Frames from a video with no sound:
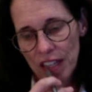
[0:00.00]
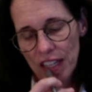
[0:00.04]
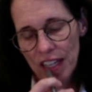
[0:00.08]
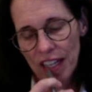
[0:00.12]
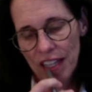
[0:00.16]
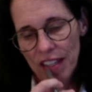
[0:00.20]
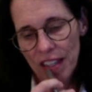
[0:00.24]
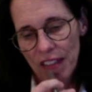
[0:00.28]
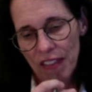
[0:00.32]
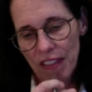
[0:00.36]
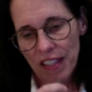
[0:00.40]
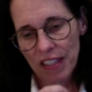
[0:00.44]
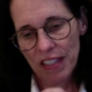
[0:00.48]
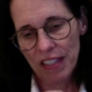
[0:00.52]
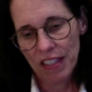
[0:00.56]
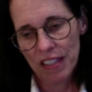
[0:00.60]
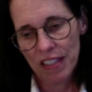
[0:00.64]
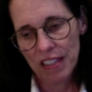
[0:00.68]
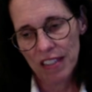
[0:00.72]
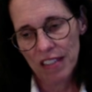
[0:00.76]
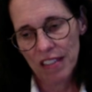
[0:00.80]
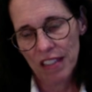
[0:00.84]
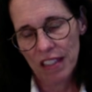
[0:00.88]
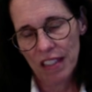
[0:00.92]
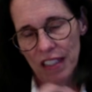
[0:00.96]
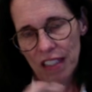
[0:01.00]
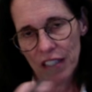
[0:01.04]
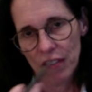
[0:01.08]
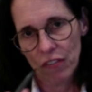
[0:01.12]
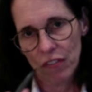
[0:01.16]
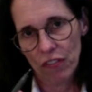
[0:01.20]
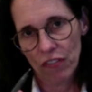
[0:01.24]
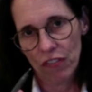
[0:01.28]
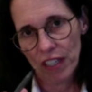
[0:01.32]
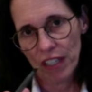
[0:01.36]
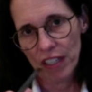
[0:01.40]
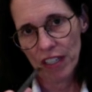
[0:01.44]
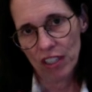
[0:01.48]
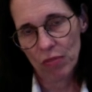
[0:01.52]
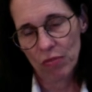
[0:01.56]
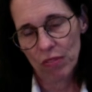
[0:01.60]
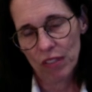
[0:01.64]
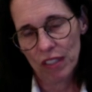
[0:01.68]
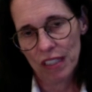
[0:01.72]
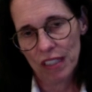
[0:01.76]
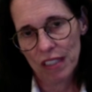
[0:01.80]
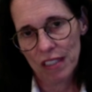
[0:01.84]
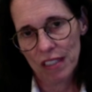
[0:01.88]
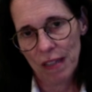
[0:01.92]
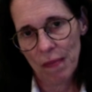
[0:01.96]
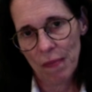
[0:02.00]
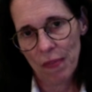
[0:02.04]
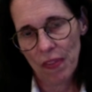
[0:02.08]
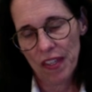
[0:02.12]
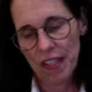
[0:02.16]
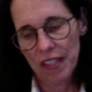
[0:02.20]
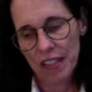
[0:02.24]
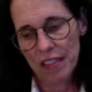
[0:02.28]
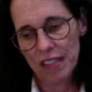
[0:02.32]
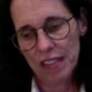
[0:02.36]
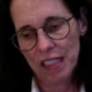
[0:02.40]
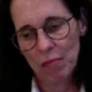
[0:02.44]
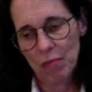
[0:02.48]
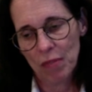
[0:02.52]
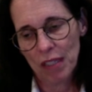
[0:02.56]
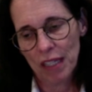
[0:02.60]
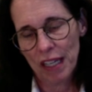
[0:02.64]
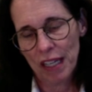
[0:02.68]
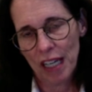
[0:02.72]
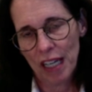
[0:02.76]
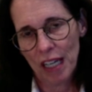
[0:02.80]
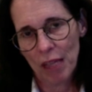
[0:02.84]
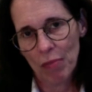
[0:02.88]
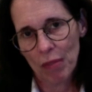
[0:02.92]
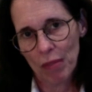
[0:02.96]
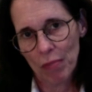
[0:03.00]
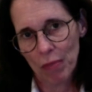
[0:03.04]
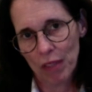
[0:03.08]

And then they did a study in France where the same thing seemed to happen.